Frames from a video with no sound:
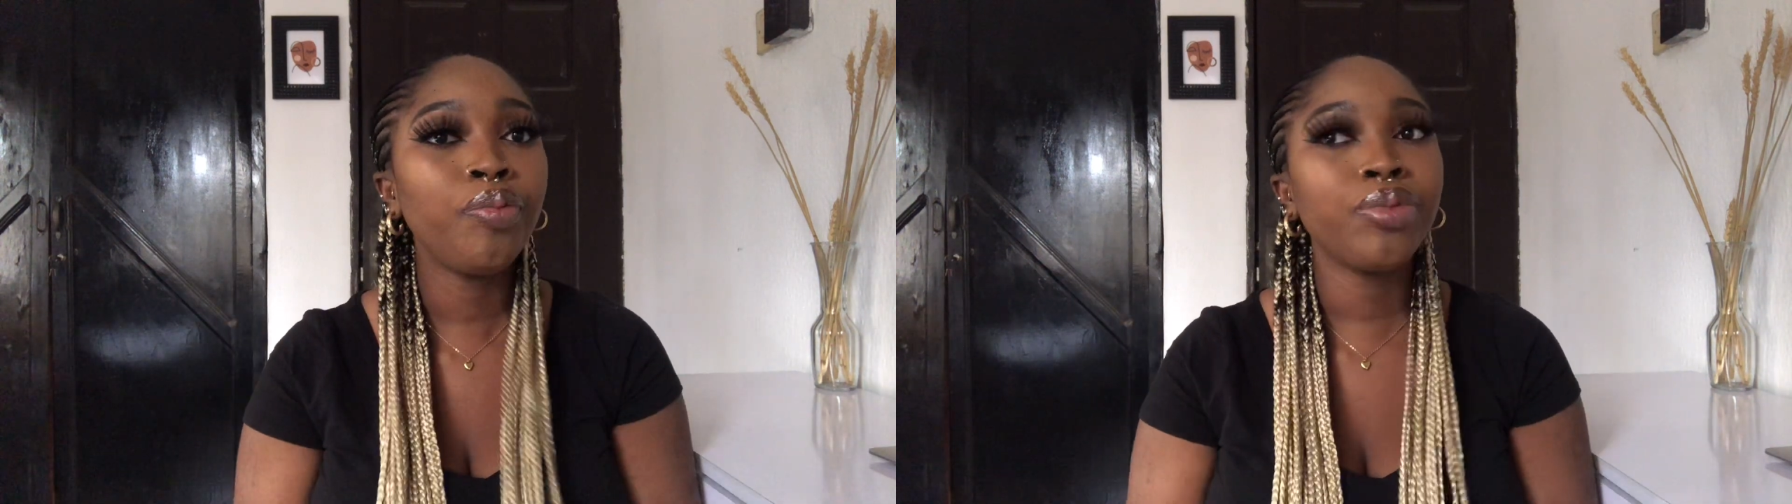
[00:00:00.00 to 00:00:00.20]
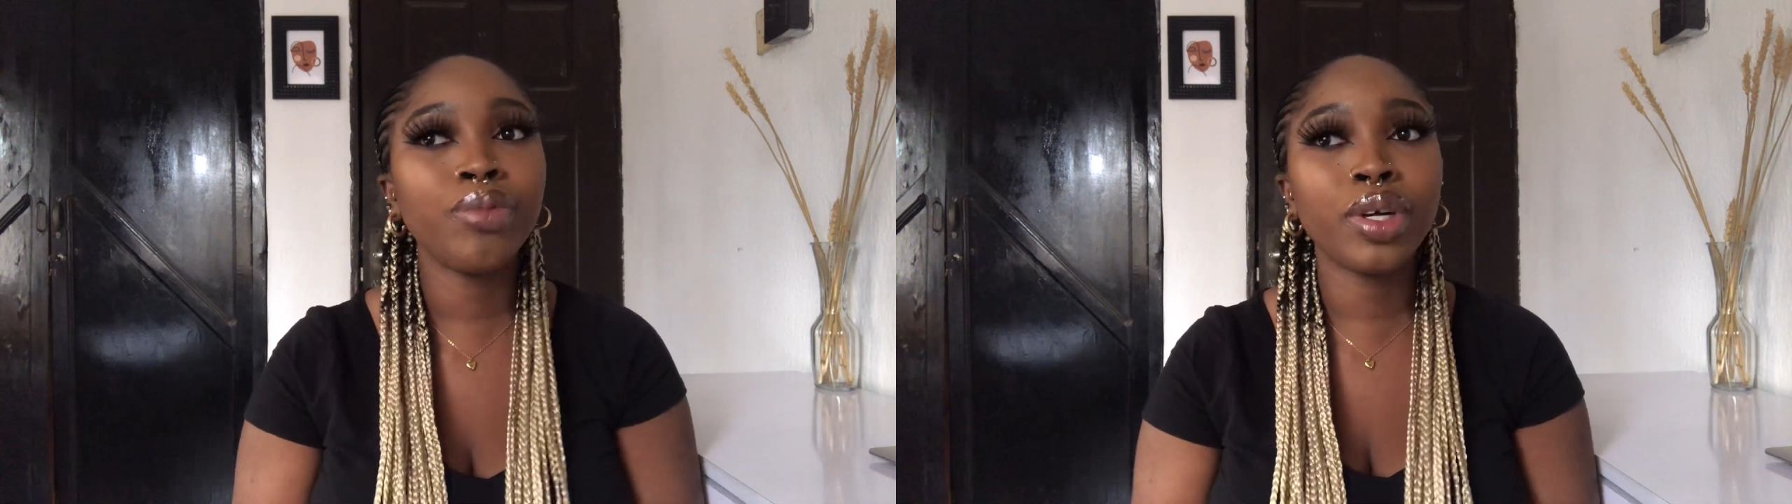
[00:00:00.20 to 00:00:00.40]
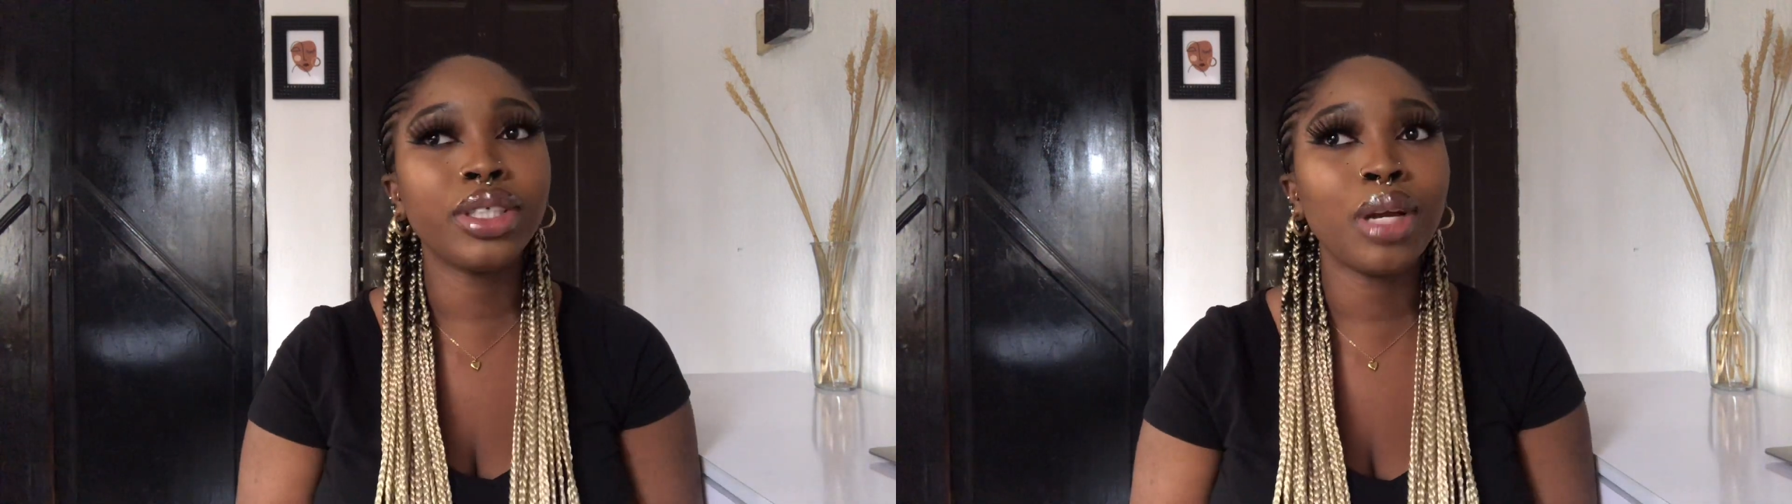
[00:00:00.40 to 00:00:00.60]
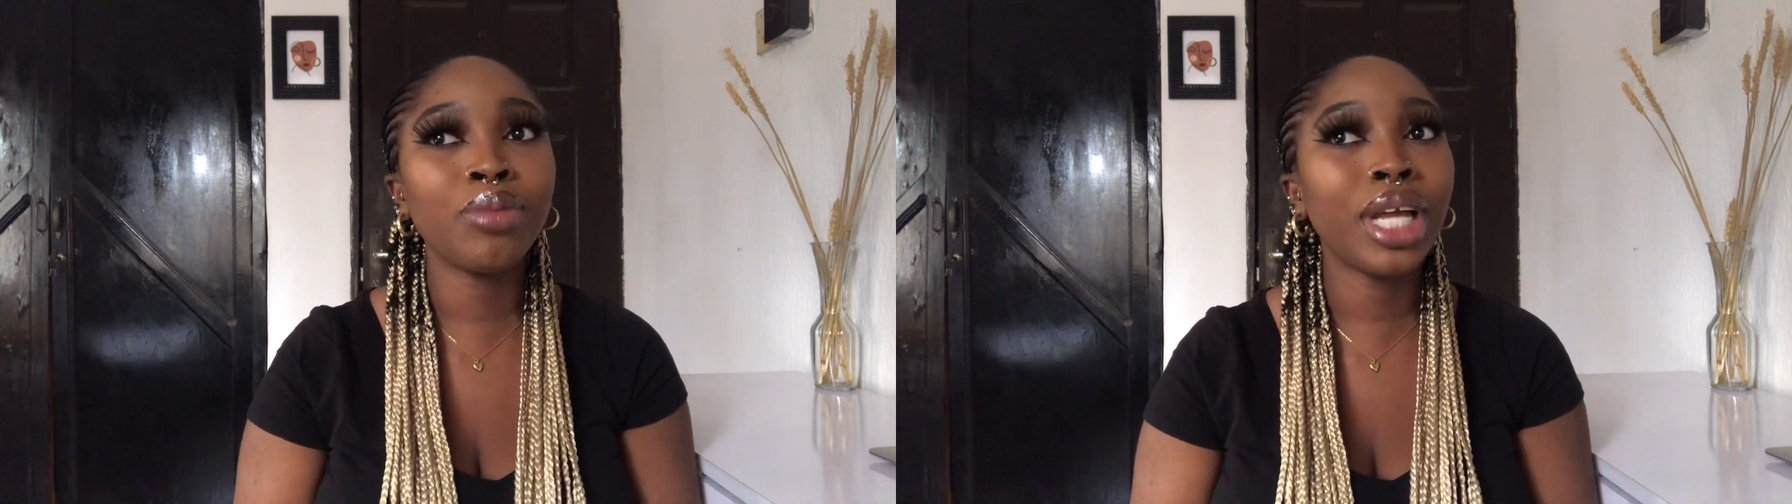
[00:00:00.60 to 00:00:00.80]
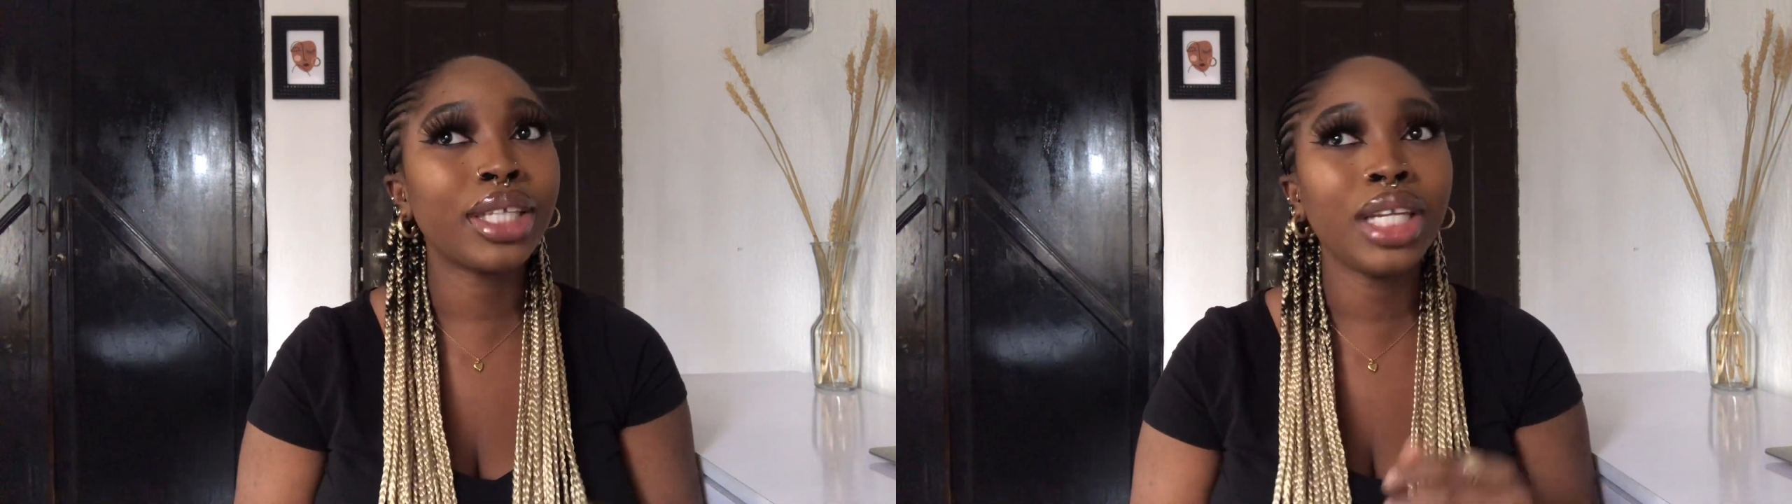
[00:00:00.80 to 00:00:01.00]
because I'm
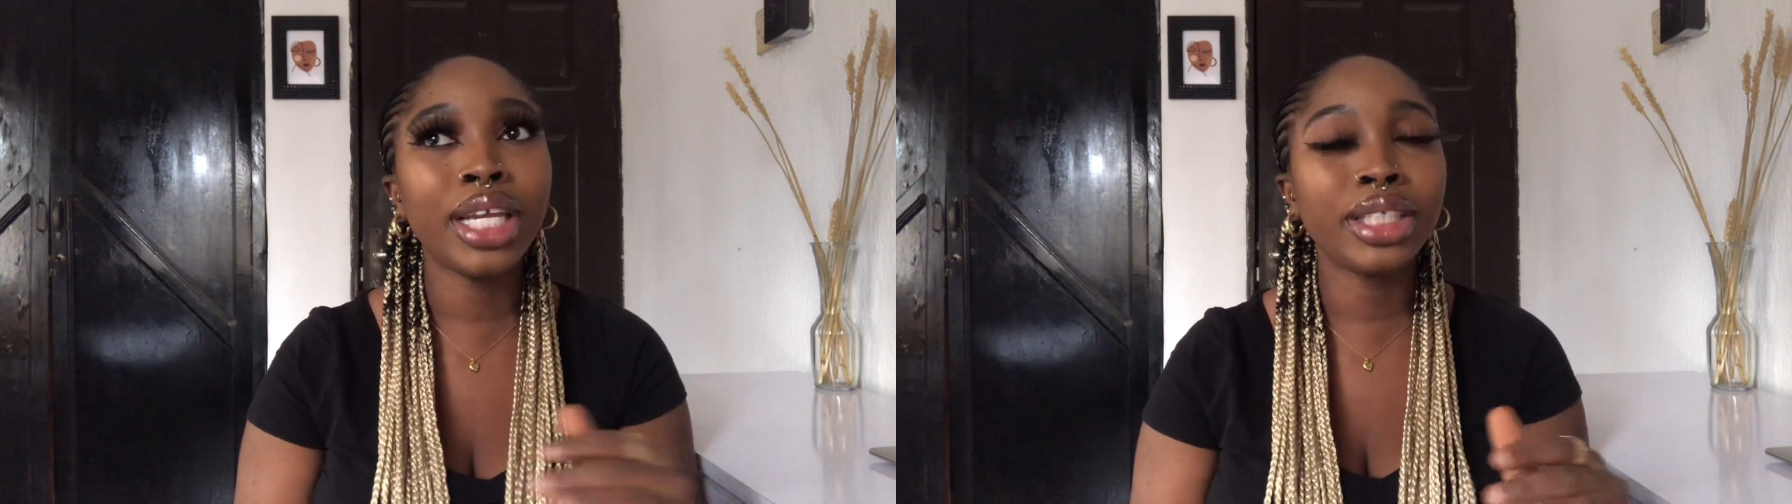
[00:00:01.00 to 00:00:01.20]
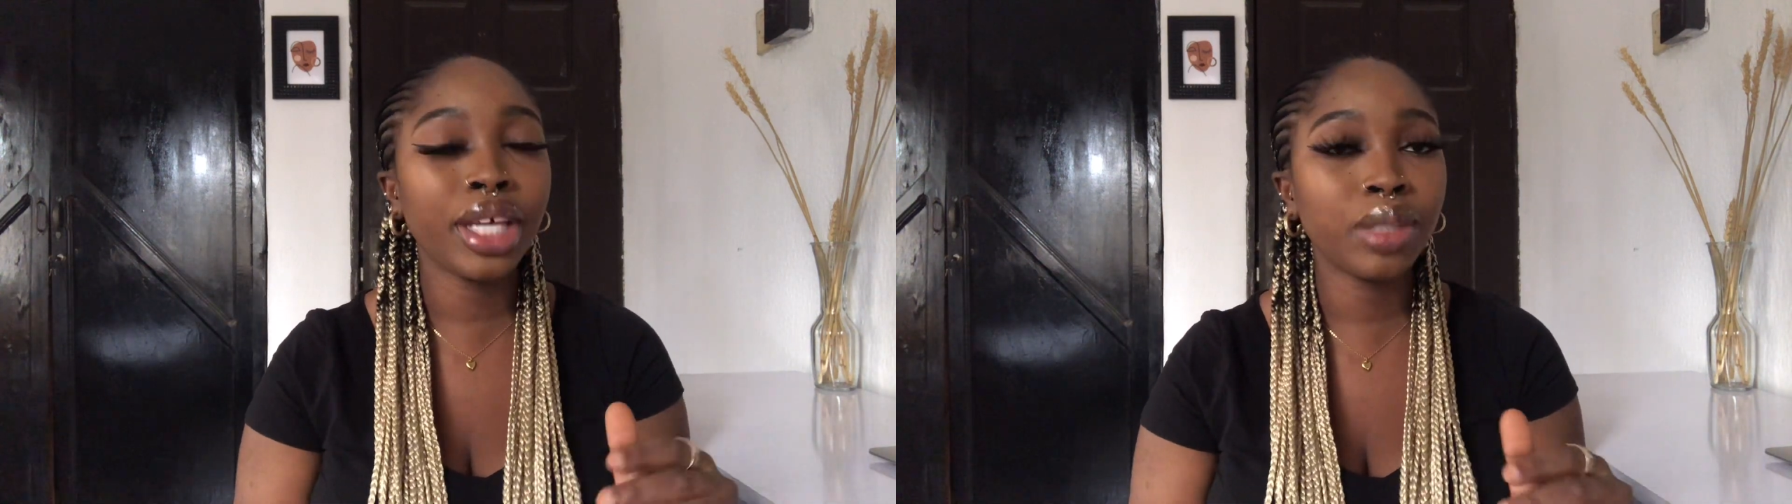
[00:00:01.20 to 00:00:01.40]
like the laziest